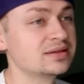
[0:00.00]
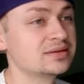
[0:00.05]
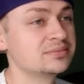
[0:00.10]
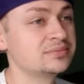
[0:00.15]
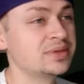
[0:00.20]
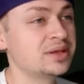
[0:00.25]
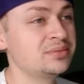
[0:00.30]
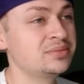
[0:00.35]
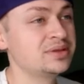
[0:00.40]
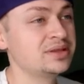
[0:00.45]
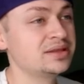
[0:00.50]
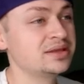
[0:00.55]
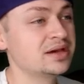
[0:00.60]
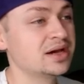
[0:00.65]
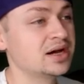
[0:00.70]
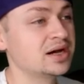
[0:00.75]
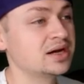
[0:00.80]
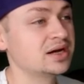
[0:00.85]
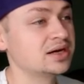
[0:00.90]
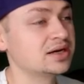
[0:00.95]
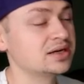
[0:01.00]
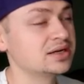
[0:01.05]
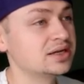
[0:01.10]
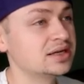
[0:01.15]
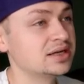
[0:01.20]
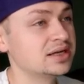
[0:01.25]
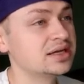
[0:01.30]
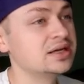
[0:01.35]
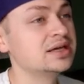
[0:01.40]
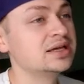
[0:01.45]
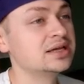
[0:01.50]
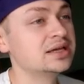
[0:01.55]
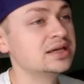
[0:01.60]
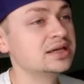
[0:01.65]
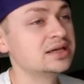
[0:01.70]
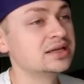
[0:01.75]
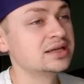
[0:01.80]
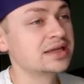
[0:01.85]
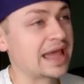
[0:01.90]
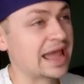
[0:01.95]
Maybe
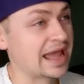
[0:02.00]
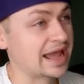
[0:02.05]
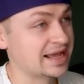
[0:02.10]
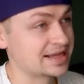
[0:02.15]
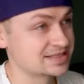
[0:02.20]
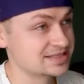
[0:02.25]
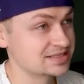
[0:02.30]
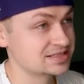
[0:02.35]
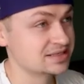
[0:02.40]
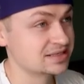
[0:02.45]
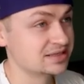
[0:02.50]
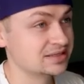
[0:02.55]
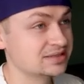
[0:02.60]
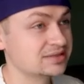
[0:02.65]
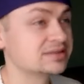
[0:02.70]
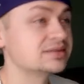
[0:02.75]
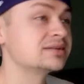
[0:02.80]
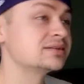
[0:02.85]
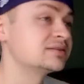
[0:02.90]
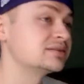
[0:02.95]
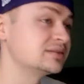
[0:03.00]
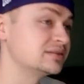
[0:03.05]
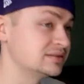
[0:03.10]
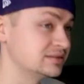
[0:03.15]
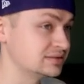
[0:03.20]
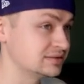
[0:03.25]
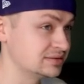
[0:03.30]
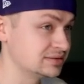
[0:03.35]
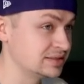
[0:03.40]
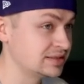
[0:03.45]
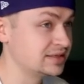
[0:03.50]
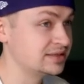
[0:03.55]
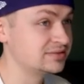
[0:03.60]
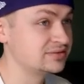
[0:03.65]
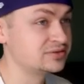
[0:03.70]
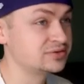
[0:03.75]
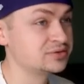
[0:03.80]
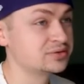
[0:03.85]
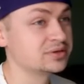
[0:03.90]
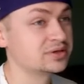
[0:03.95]
accident leading
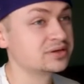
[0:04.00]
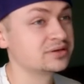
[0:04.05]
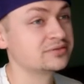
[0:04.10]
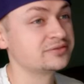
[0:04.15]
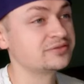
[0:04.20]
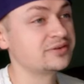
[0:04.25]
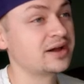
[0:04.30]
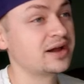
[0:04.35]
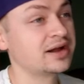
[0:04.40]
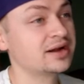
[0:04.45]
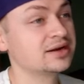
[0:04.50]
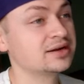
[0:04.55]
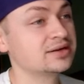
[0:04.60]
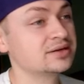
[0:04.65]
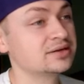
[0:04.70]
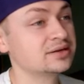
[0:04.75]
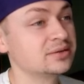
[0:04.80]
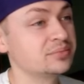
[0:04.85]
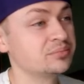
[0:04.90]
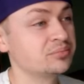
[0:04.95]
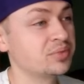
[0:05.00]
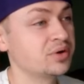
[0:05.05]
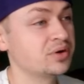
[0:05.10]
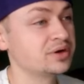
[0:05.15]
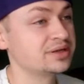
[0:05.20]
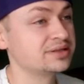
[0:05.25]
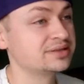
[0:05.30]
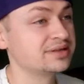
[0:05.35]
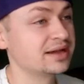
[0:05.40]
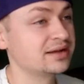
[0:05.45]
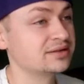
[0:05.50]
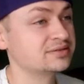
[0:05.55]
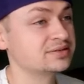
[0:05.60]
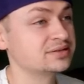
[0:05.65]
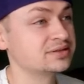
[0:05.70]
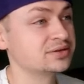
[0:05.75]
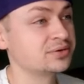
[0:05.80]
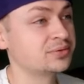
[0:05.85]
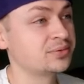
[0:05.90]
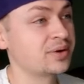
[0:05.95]
to a fire, burning down to
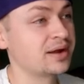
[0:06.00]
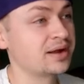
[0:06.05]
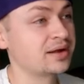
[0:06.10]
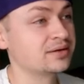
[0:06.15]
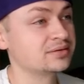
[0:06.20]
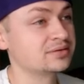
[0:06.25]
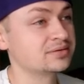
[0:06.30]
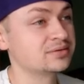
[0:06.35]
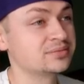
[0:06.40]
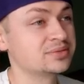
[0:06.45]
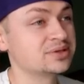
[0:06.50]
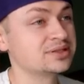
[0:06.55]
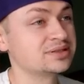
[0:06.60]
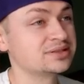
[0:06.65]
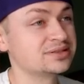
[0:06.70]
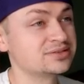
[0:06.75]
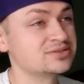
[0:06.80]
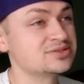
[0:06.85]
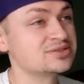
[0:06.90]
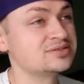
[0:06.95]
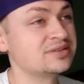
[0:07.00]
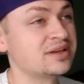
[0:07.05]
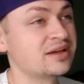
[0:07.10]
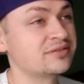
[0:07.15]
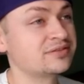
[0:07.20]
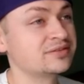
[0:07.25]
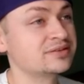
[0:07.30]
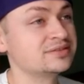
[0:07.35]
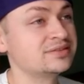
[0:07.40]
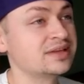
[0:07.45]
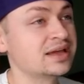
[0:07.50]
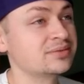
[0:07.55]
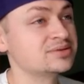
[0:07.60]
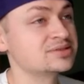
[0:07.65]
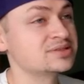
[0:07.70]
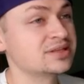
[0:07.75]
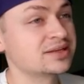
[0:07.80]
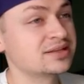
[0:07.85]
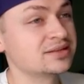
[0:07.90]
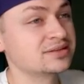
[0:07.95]
the ground. I mean, there's definitely
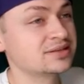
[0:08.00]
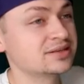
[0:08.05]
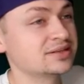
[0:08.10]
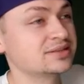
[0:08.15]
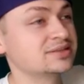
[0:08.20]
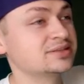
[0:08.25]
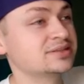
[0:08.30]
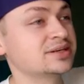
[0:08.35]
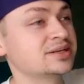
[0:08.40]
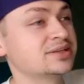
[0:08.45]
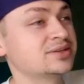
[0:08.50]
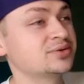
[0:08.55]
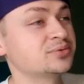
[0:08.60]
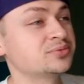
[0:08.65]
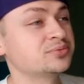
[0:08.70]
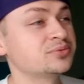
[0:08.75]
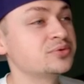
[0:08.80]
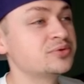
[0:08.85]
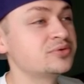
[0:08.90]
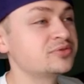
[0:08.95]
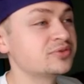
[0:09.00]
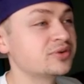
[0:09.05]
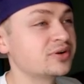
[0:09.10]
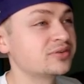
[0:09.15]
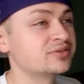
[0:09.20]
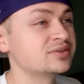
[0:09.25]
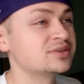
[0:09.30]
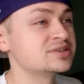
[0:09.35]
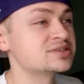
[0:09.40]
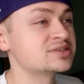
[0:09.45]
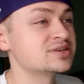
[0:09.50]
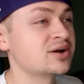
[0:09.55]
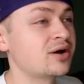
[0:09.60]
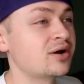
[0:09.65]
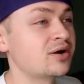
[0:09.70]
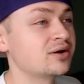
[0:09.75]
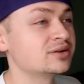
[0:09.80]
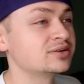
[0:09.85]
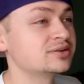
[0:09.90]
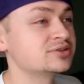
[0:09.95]
damage. Like, look at the roof of this
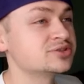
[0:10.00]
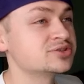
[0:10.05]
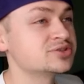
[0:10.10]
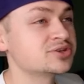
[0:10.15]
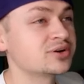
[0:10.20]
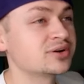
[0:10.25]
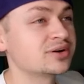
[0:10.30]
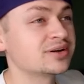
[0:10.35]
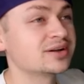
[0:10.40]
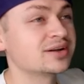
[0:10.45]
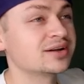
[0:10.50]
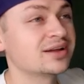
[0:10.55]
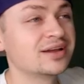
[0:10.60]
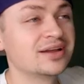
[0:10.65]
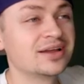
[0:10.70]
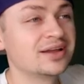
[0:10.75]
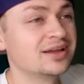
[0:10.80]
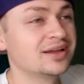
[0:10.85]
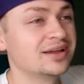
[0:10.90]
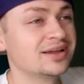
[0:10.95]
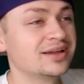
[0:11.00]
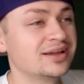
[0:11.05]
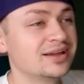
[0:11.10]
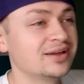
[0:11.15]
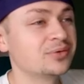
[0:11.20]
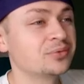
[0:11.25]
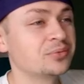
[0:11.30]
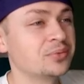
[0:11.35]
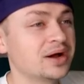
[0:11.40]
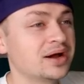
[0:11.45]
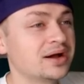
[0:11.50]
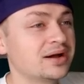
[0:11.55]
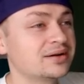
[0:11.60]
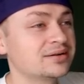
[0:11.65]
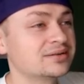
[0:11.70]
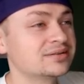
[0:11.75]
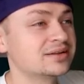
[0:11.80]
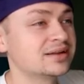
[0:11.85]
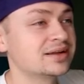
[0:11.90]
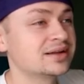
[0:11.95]
car and the trunk.
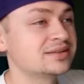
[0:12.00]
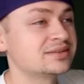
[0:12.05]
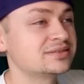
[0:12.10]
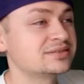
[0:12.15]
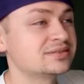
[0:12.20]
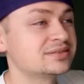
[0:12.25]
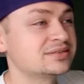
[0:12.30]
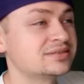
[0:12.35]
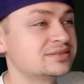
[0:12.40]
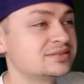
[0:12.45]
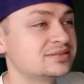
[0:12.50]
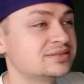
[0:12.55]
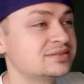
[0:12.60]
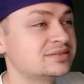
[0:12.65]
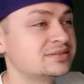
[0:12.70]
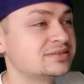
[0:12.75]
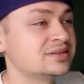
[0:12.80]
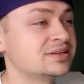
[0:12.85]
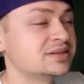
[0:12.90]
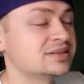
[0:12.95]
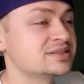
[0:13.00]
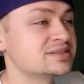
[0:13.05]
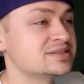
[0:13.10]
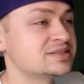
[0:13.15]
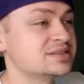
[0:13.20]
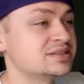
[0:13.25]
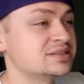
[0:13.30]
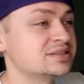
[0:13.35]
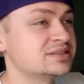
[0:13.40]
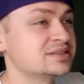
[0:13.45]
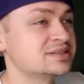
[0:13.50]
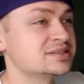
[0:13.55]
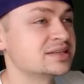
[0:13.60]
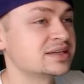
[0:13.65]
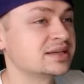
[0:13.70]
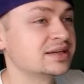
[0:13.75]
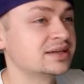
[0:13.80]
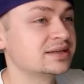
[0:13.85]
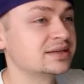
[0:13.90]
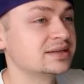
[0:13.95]
Wow, that took a serious
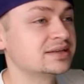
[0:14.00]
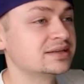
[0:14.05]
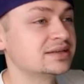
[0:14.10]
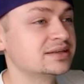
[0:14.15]
hit.